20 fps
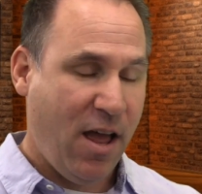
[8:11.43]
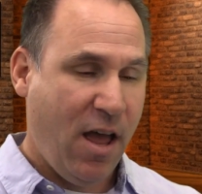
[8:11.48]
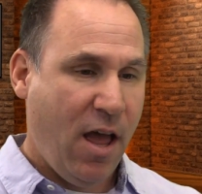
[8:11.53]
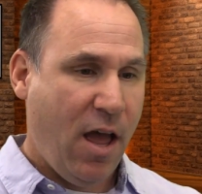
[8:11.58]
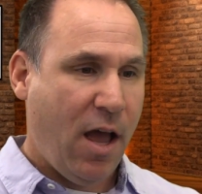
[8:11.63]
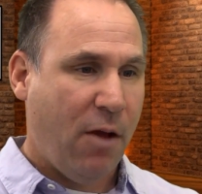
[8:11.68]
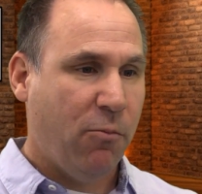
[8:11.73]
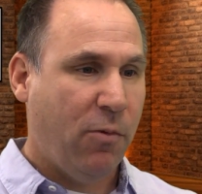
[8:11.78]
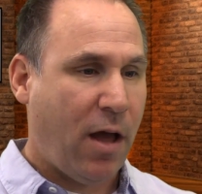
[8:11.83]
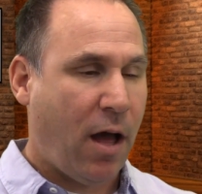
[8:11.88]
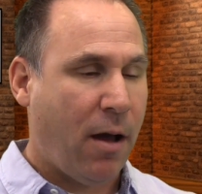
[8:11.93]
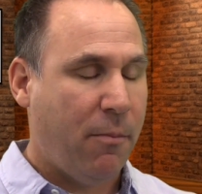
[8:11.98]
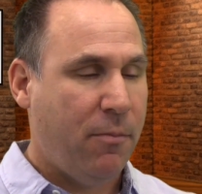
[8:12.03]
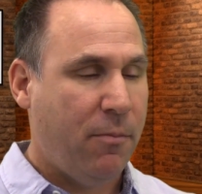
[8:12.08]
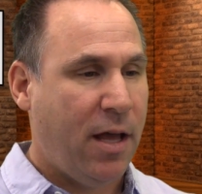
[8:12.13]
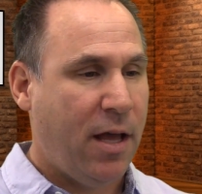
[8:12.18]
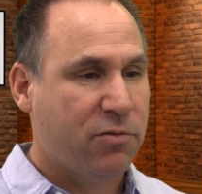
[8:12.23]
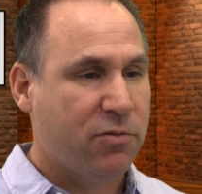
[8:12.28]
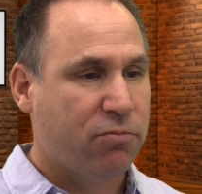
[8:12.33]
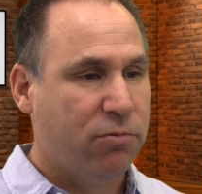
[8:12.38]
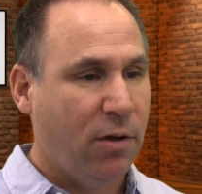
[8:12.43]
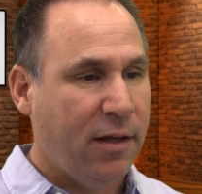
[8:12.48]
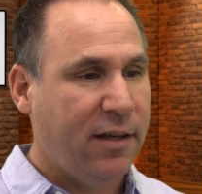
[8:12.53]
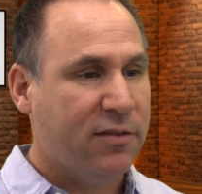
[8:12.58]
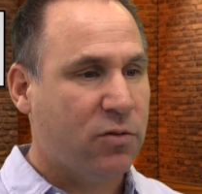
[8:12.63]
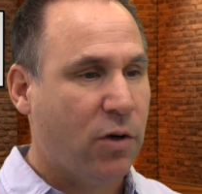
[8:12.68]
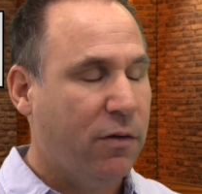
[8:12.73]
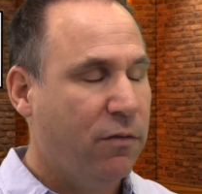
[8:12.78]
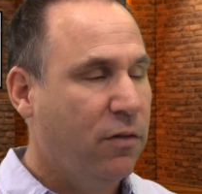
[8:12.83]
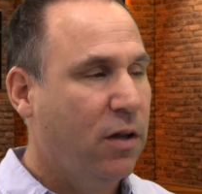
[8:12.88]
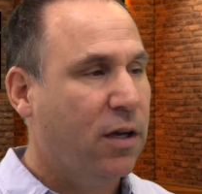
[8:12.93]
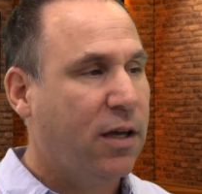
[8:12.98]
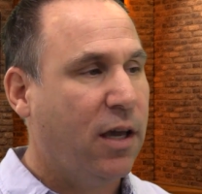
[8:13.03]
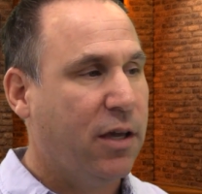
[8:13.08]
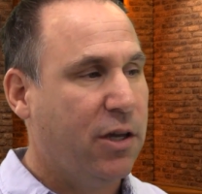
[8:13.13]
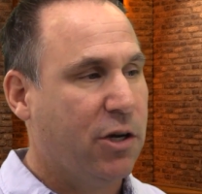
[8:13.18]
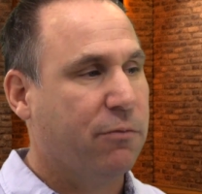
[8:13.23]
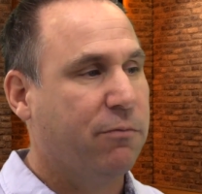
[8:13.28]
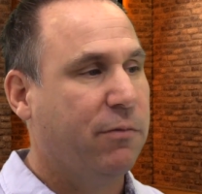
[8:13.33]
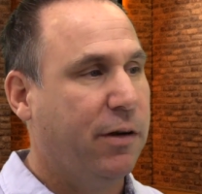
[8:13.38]
Yep, yep. Um, is really sort of
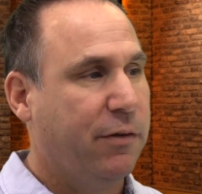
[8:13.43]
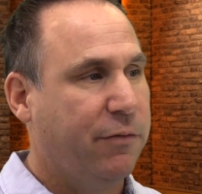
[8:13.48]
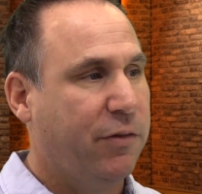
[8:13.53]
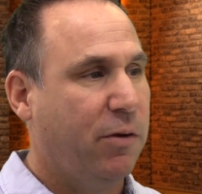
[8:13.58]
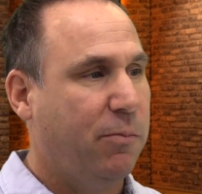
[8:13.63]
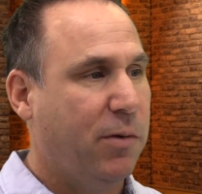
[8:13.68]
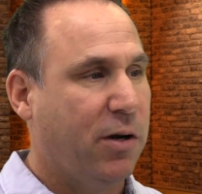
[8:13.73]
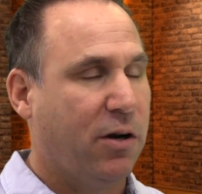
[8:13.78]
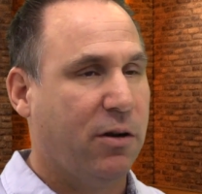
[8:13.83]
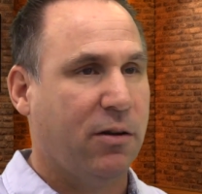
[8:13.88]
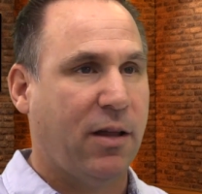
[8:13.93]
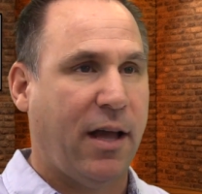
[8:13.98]
looking your rearview mirror.